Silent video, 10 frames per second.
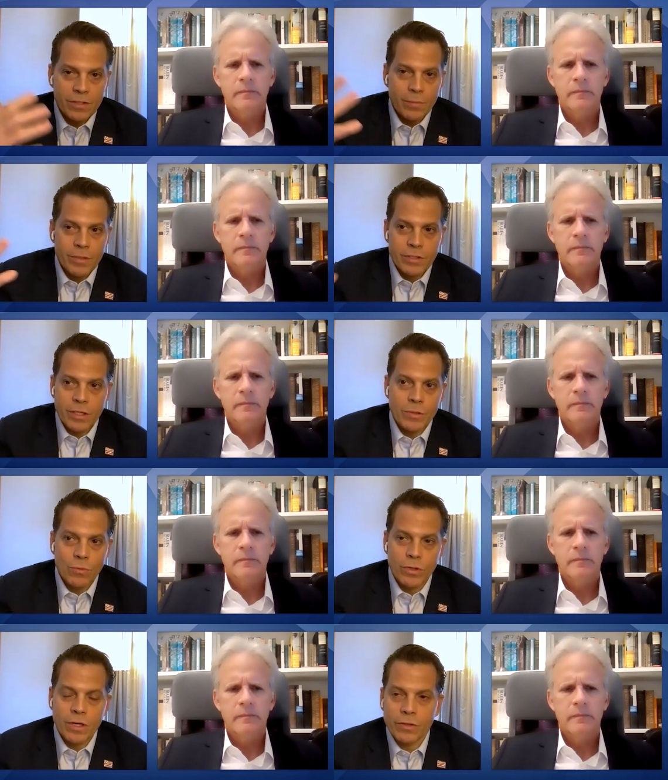Speaker 1: Tell me
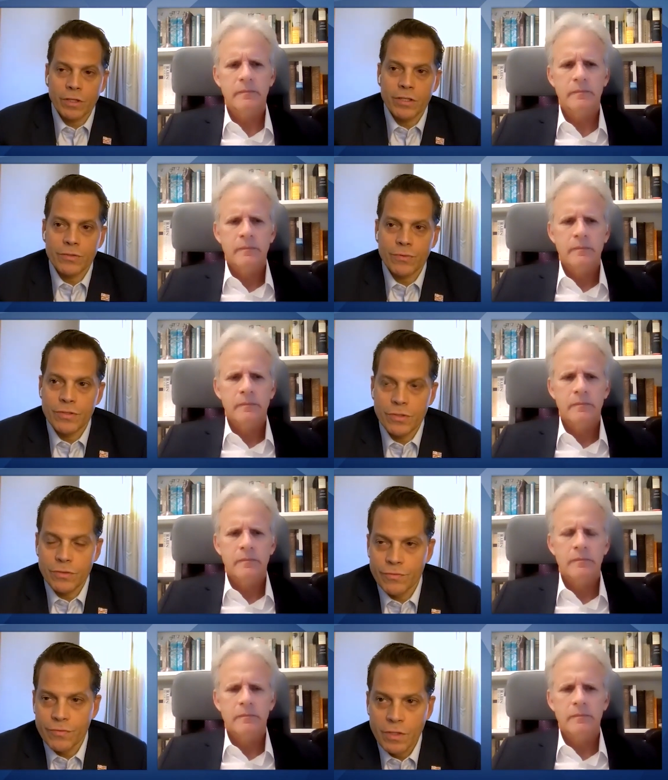what other countries
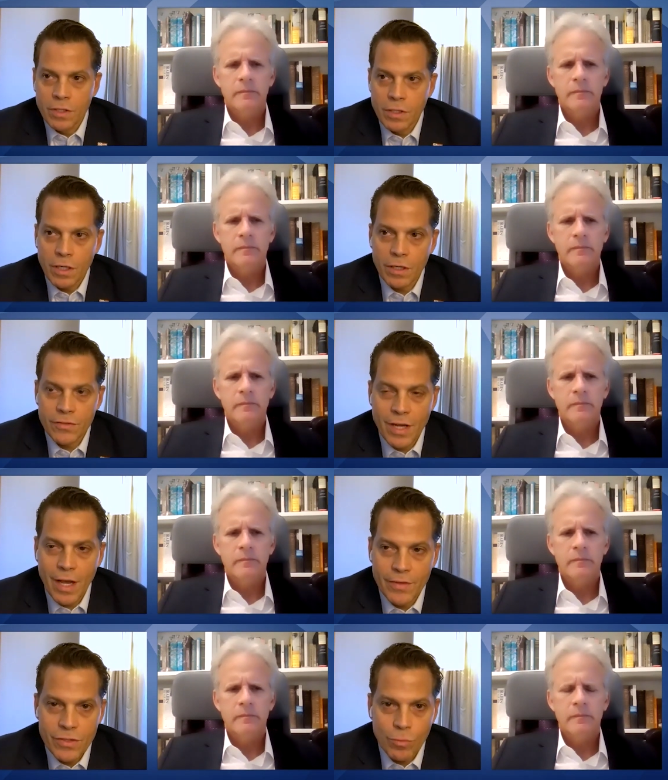you've
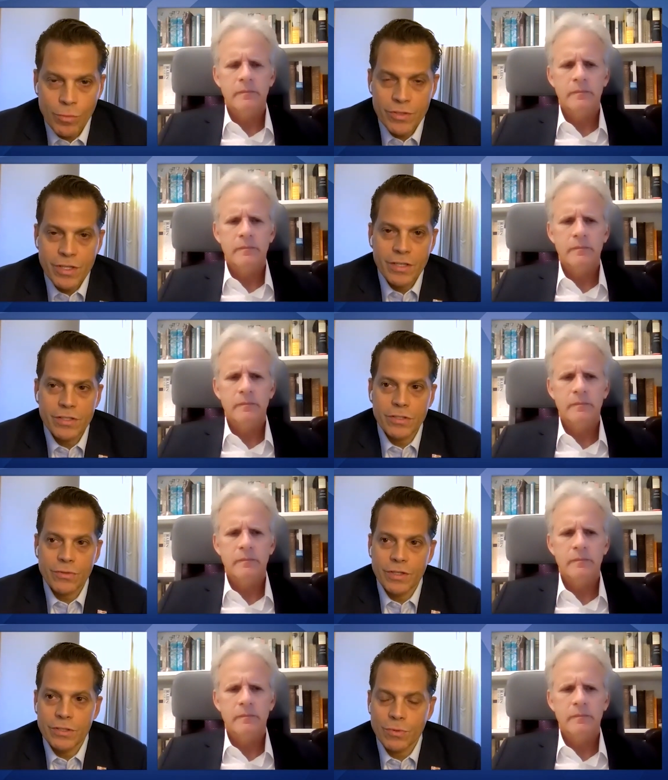signed these normalization
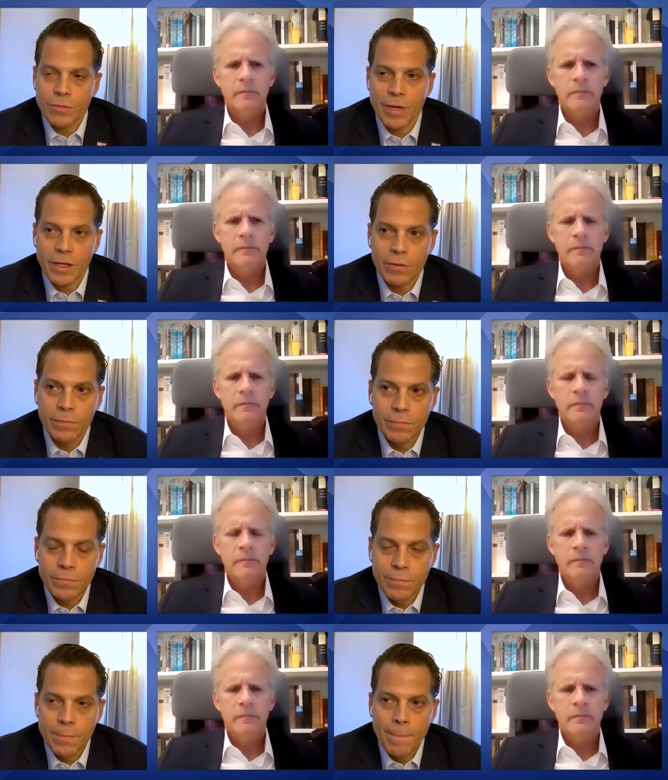treaties with, Michael.
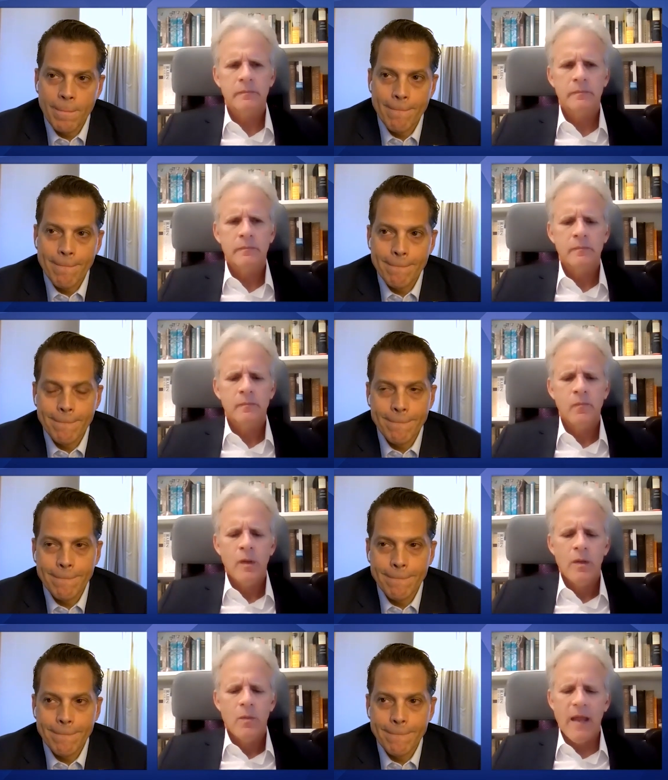
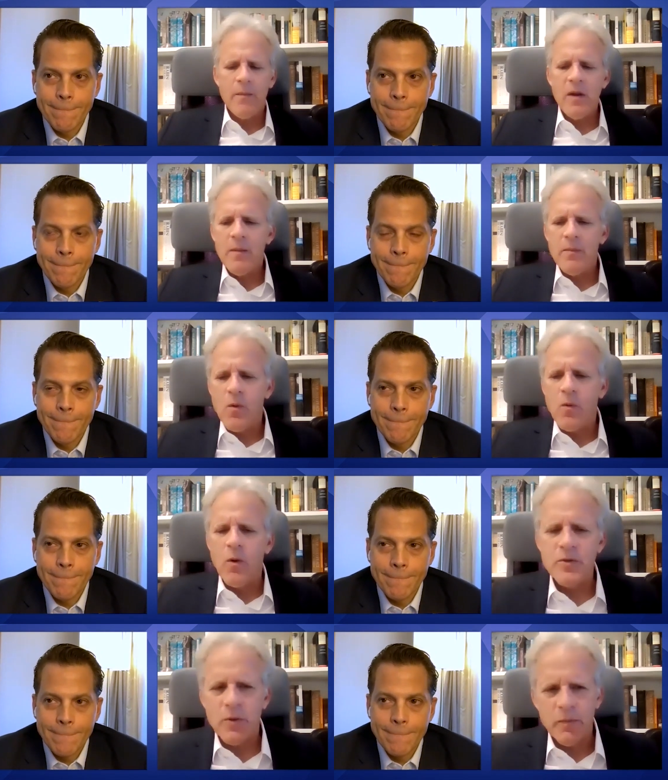
Speaker 2: Well, Abraham
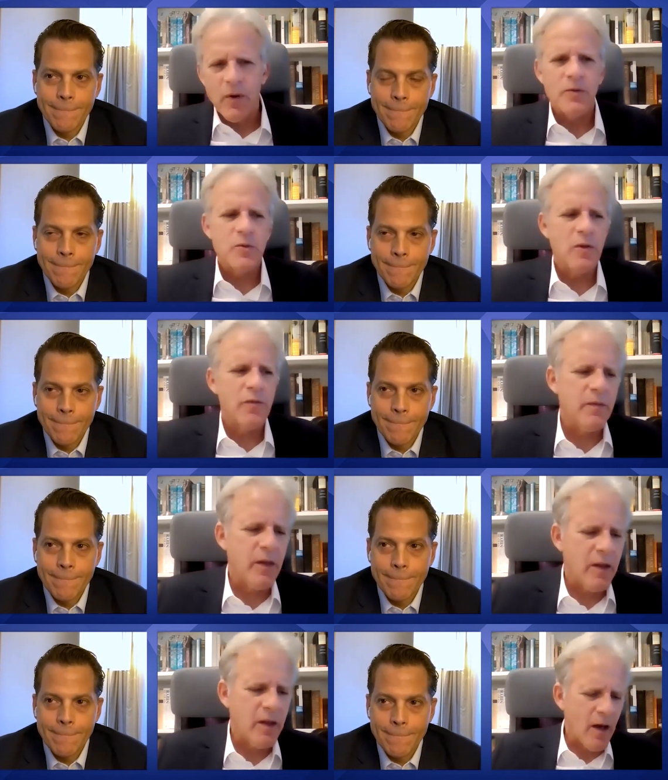Accords are sort of
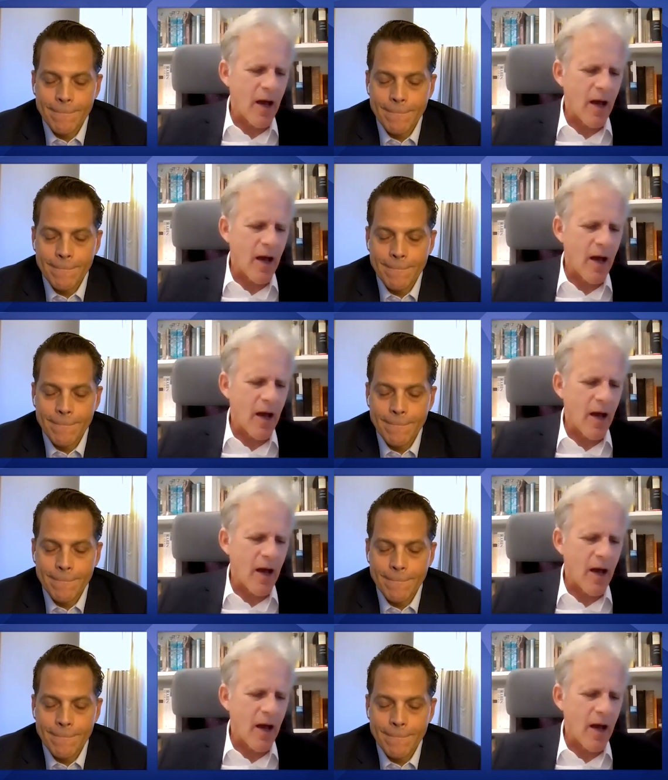the